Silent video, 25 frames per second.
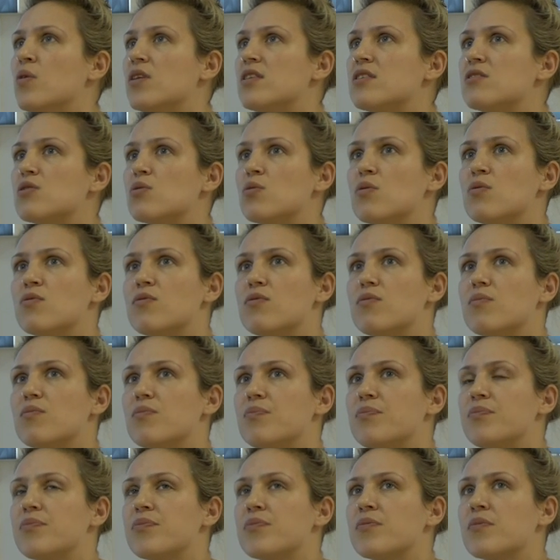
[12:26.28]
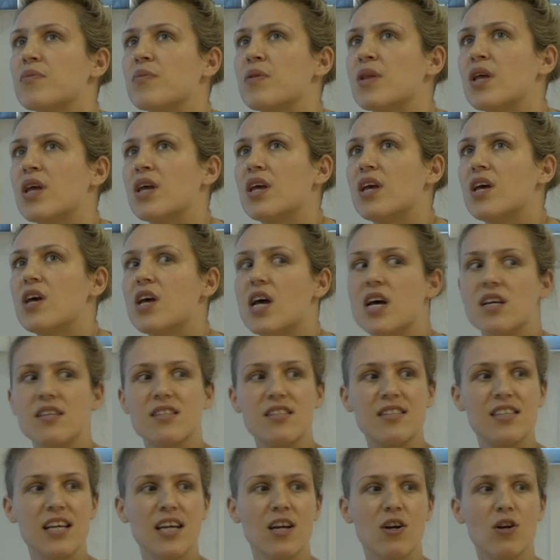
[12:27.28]
with sort of a
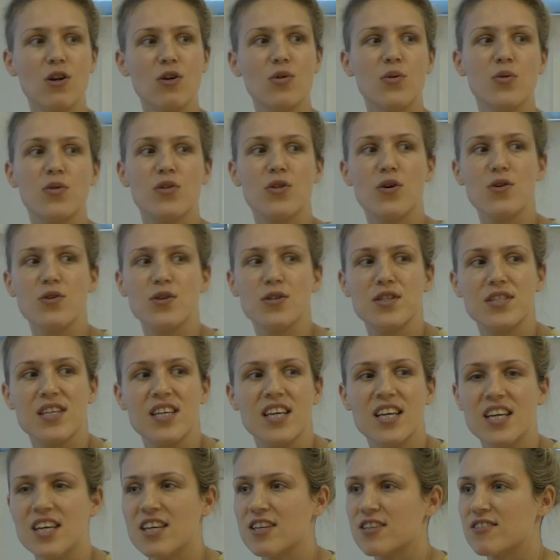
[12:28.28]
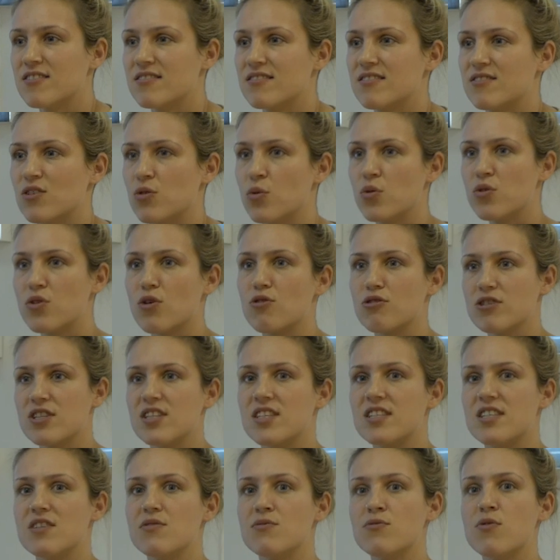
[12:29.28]
single authoritative
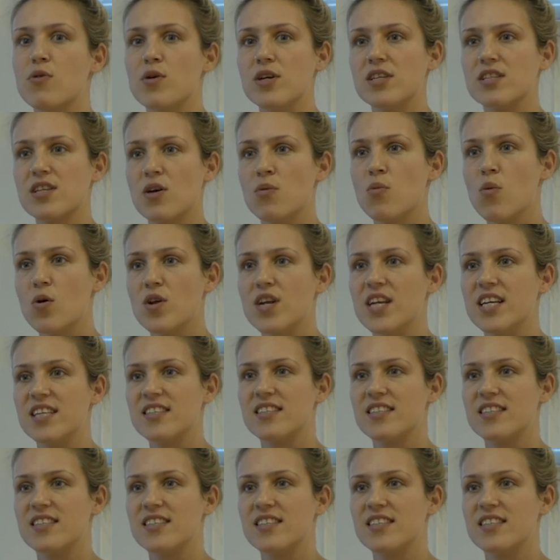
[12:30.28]
voice. I